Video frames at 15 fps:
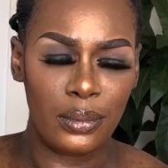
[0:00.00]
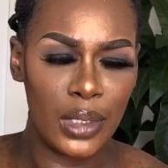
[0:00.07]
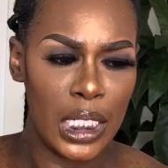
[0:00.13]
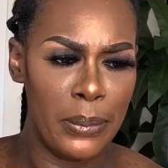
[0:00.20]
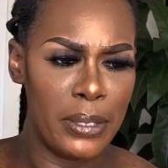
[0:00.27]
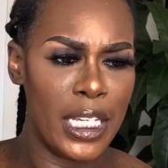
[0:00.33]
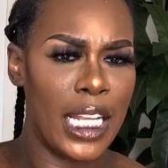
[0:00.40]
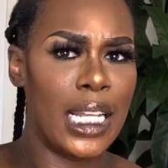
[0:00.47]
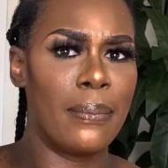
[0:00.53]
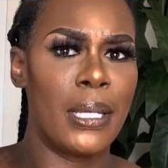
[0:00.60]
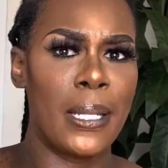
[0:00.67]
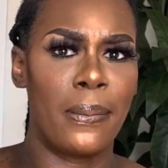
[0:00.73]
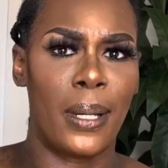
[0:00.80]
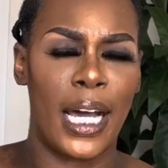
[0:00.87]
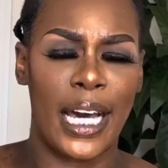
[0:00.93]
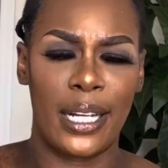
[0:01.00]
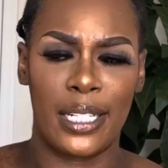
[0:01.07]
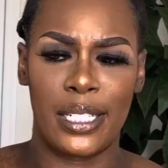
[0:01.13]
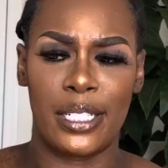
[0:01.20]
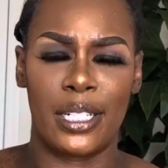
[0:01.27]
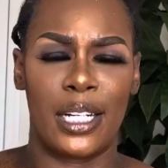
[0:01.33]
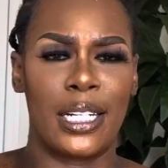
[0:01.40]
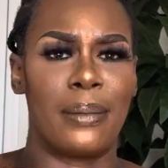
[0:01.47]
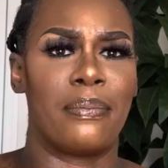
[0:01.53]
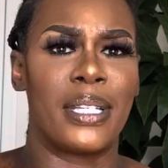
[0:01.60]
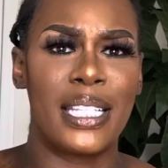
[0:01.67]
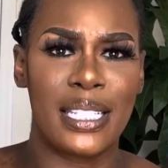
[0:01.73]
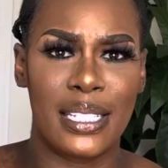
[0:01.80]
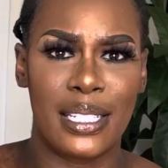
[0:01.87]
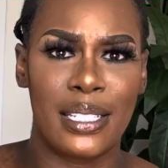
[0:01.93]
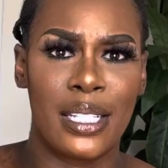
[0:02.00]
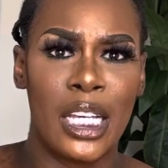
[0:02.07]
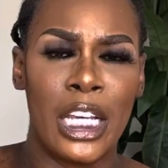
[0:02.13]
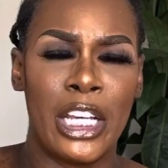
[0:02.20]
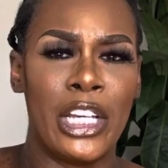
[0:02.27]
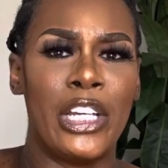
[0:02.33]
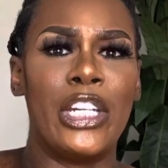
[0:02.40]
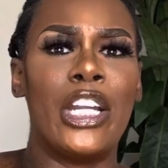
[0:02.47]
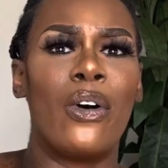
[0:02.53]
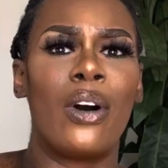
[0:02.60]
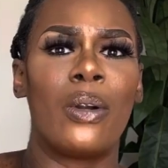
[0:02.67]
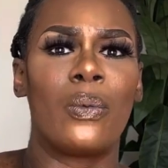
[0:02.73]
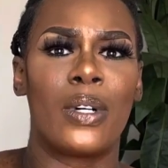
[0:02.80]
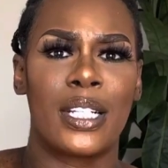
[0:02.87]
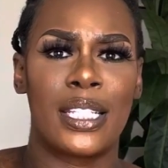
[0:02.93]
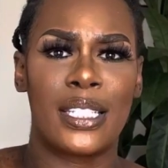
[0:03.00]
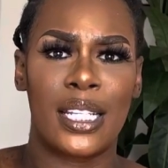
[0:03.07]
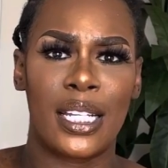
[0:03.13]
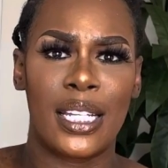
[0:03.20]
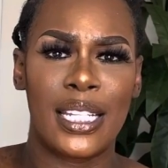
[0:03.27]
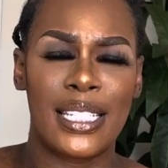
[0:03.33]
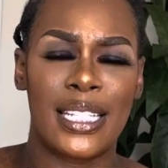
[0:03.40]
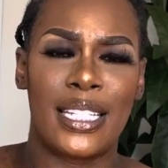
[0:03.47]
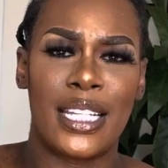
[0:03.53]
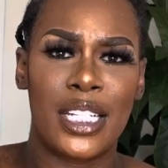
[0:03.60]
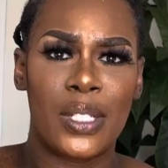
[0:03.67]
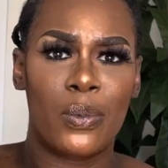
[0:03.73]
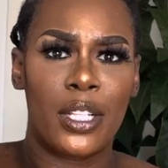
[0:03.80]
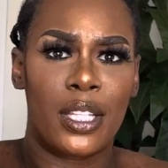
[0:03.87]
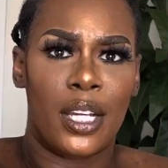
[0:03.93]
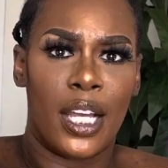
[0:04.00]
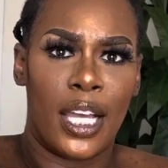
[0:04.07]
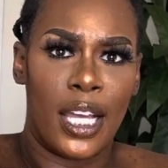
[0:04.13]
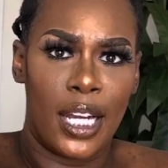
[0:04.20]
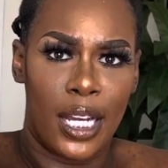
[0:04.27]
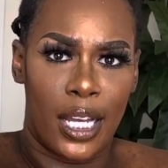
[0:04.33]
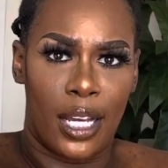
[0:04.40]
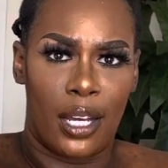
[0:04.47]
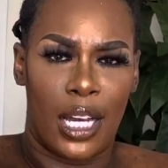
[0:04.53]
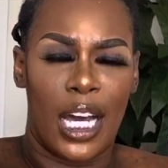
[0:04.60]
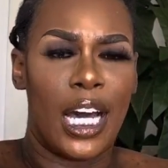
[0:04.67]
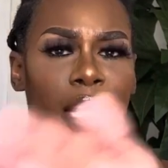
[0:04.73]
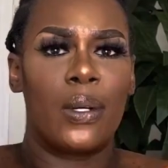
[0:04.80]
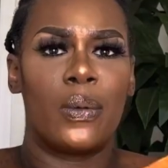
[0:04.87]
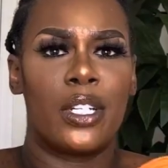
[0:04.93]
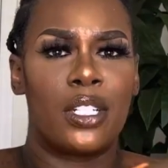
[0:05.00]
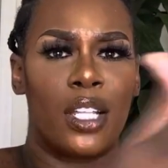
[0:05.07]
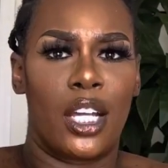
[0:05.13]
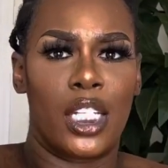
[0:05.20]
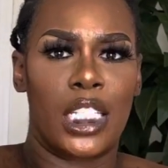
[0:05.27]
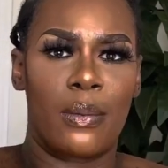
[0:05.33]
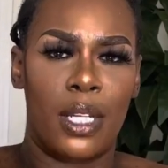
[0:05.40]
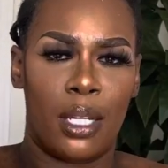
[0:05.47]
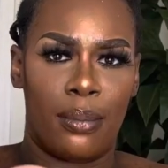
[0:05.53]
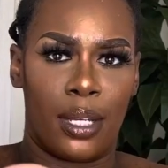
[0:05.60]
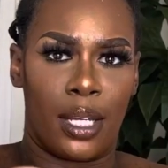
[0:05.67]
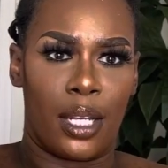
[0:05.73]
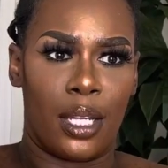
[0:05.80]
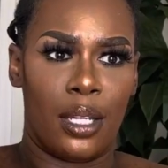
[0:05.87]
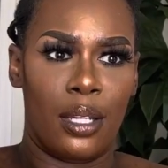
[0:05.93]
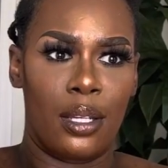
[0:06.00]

I'm telling people how to start a business. No one wants to listen. They just want their hand out. I don't want to do that. Just give me your money.